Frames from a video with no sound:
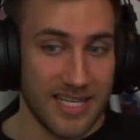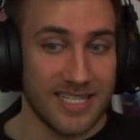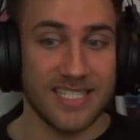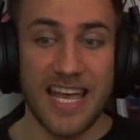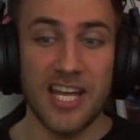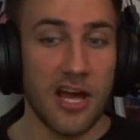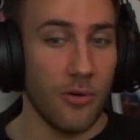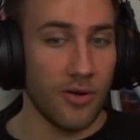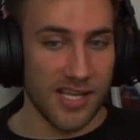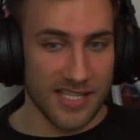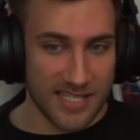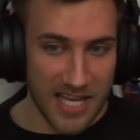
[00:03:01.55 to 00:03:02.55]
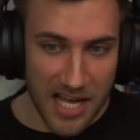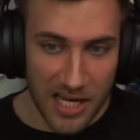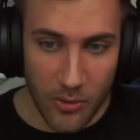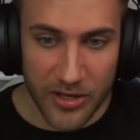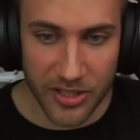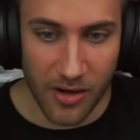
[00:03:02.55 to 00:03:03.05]
I say it how it is!
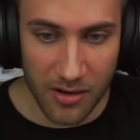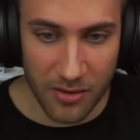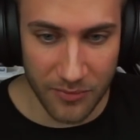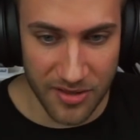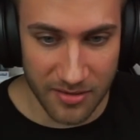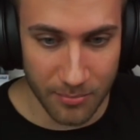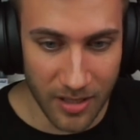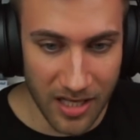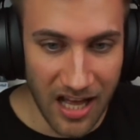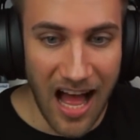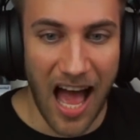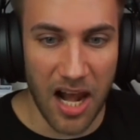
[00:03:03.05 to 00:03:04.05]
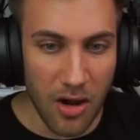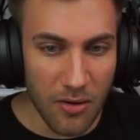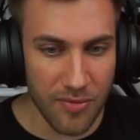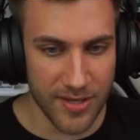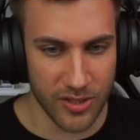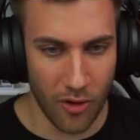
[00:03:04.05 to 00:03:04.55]
Look at all of them! I love
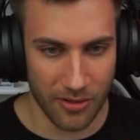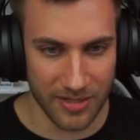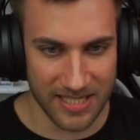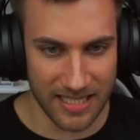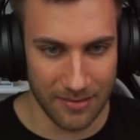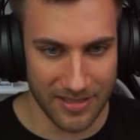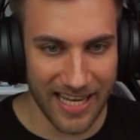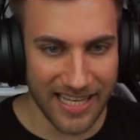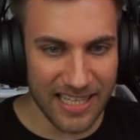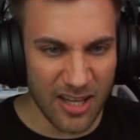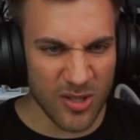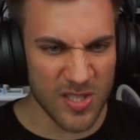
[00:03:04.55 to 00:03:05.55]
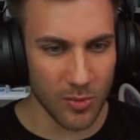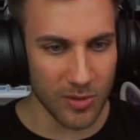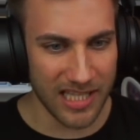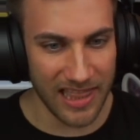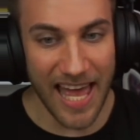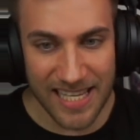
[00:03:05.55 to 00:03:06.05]
this concept! Like, it looks so
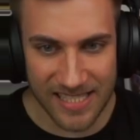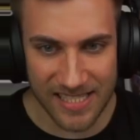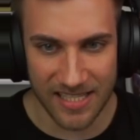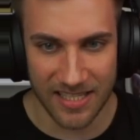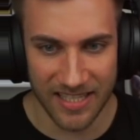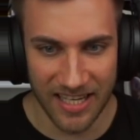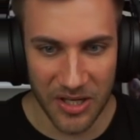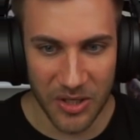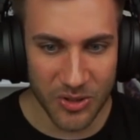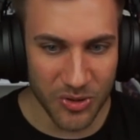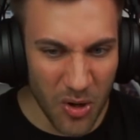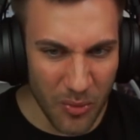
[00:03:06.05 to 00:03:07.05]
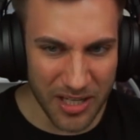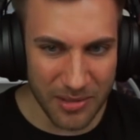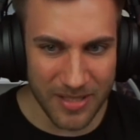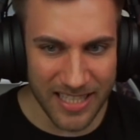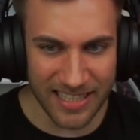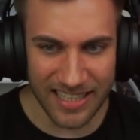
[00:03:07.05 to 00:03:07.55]
classy! You know what I
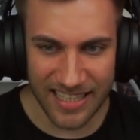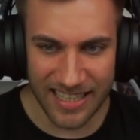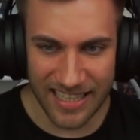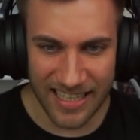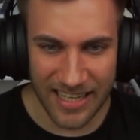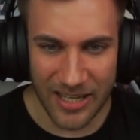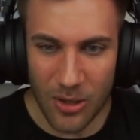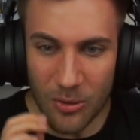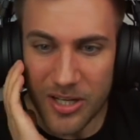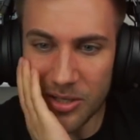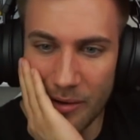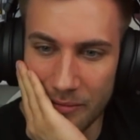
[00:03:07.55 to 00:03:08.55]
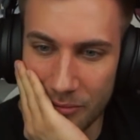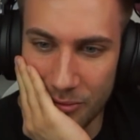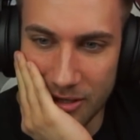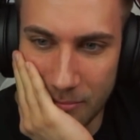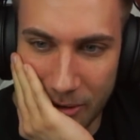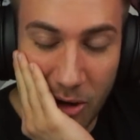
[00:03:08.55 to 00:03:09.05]
mean? Look at all of
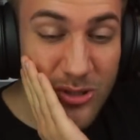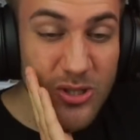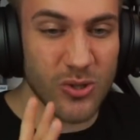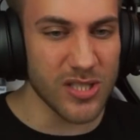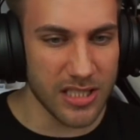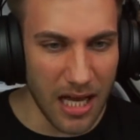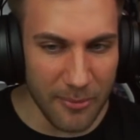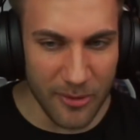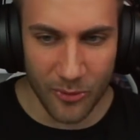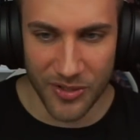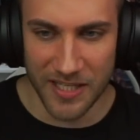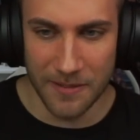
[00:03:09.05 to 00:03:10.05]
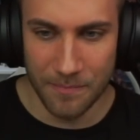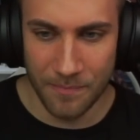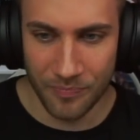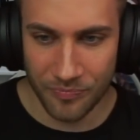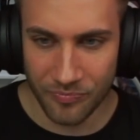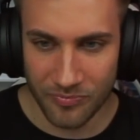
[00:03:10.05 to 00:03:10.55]
them, but also summary.
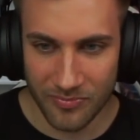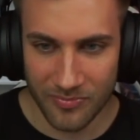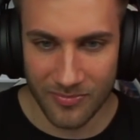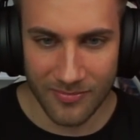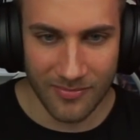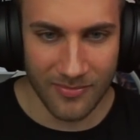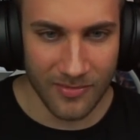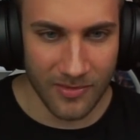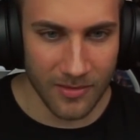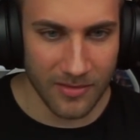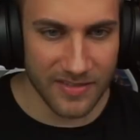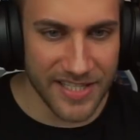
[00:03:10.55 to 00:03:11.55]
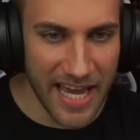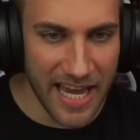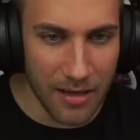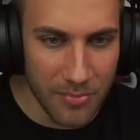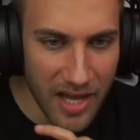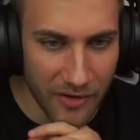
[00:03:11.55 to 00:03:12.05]

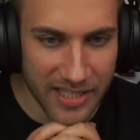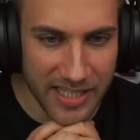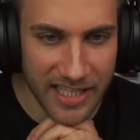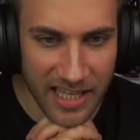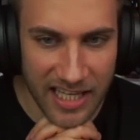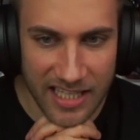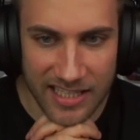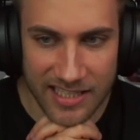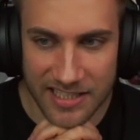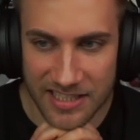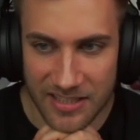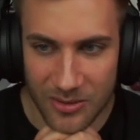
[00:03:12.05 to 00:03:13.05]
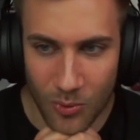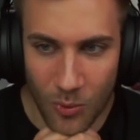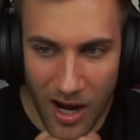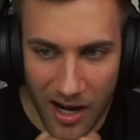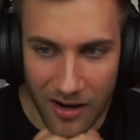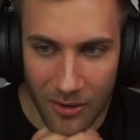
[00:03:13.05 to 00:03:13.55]
Damn, they're killing it.
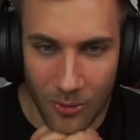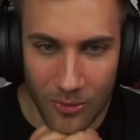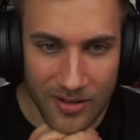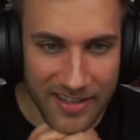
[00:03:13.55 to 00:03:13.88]
Wow.